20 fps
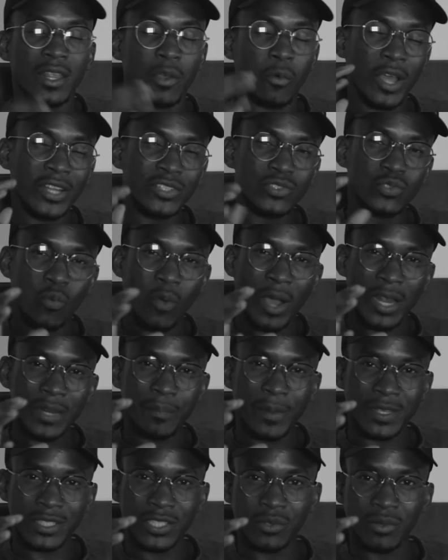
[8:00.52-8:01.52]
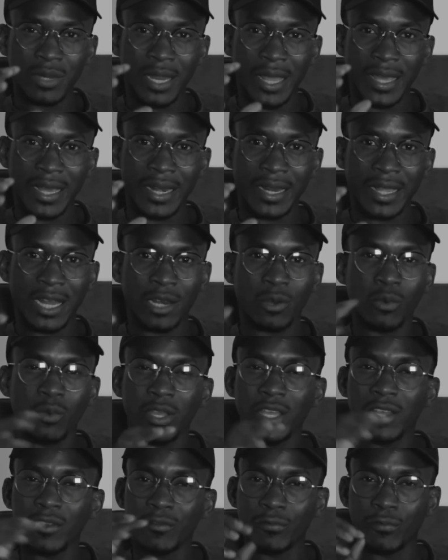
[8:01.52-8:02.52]
went to one particular area
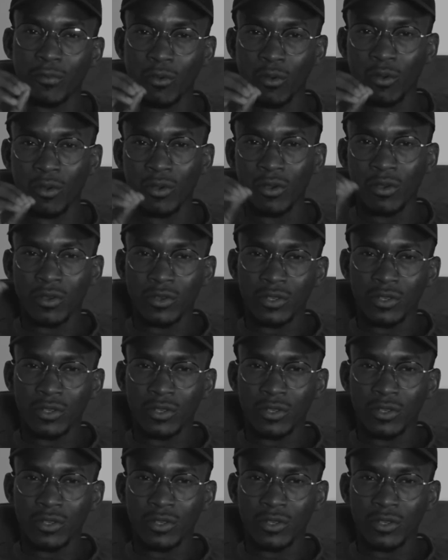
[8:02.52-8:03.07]
looking for